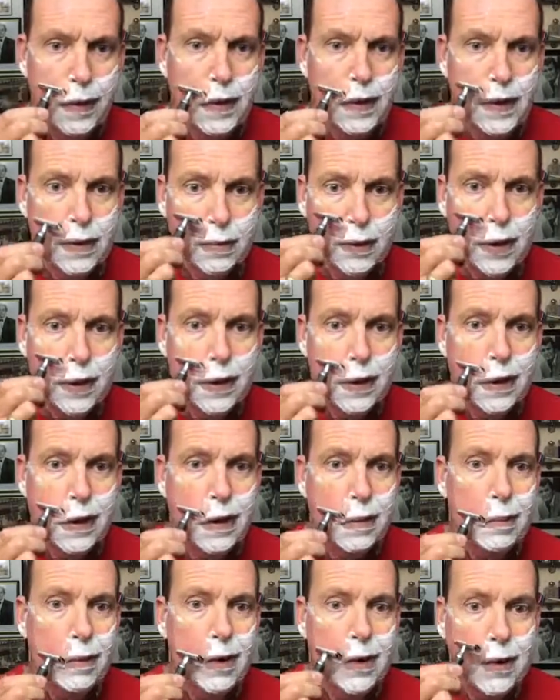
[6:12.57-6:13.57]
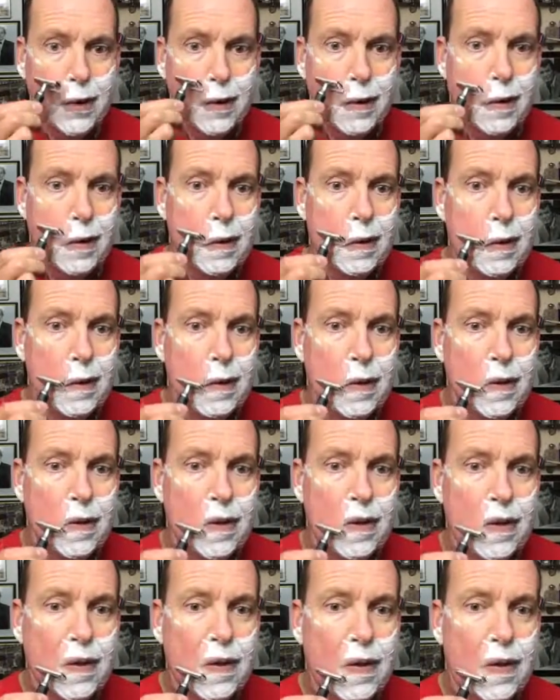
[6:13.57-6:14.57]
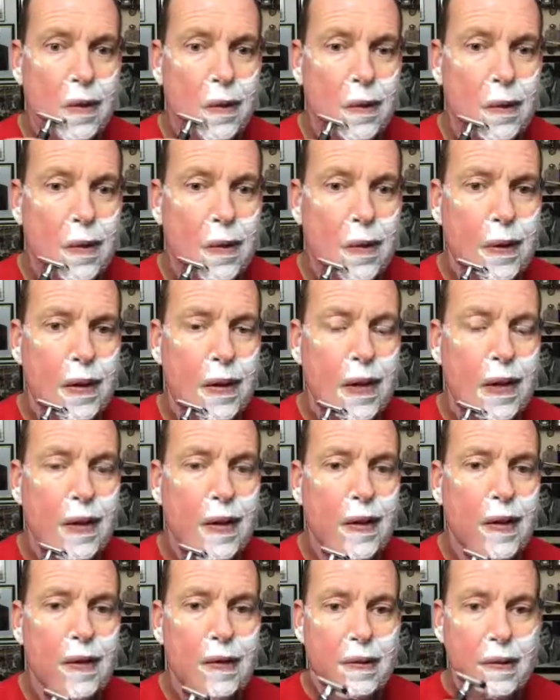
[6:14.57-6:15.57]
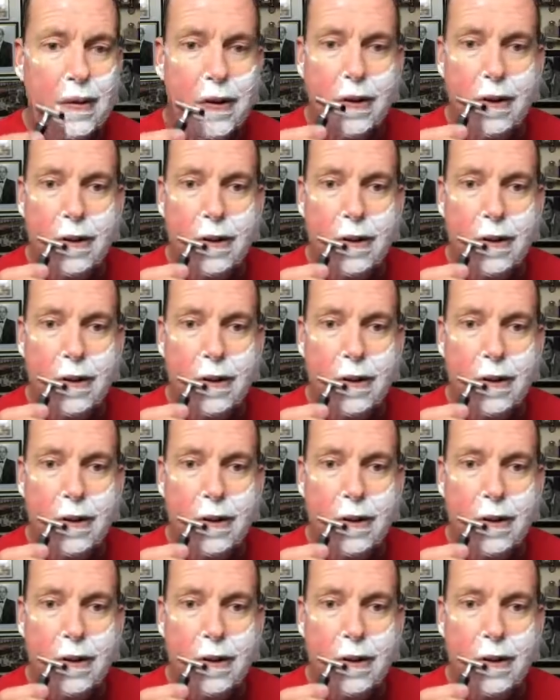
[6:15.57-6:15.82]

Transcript: Someone caught me and said you don't rotate enough.